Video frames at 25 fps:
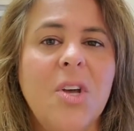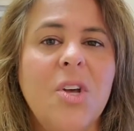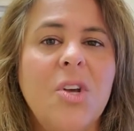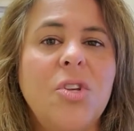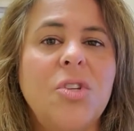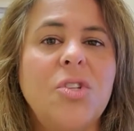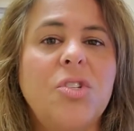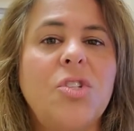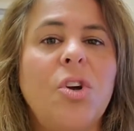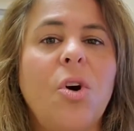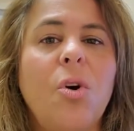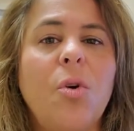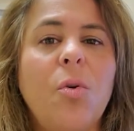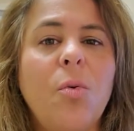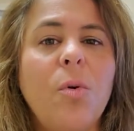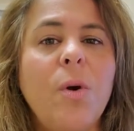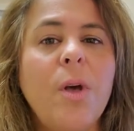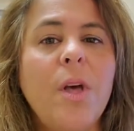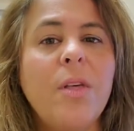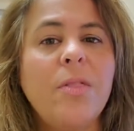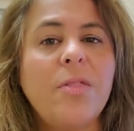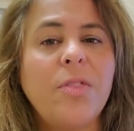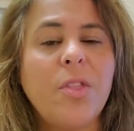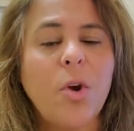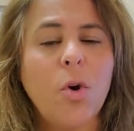So
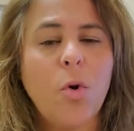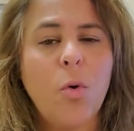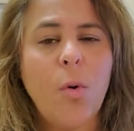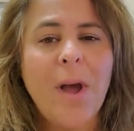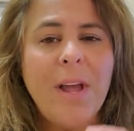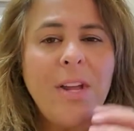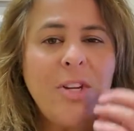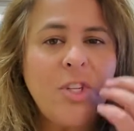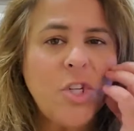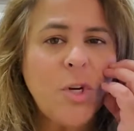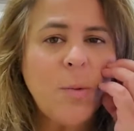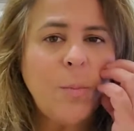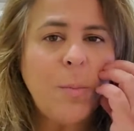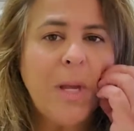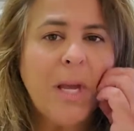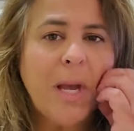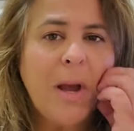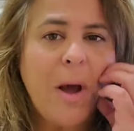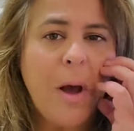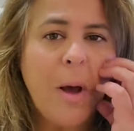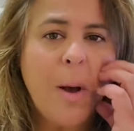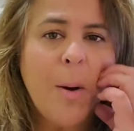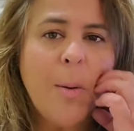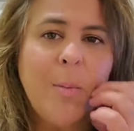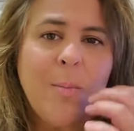the question
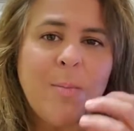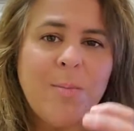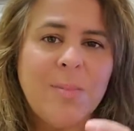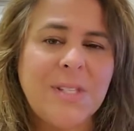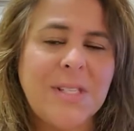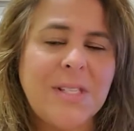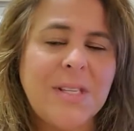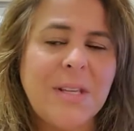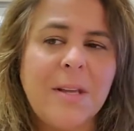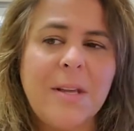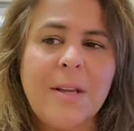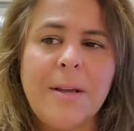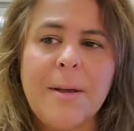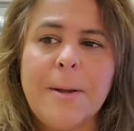becomes,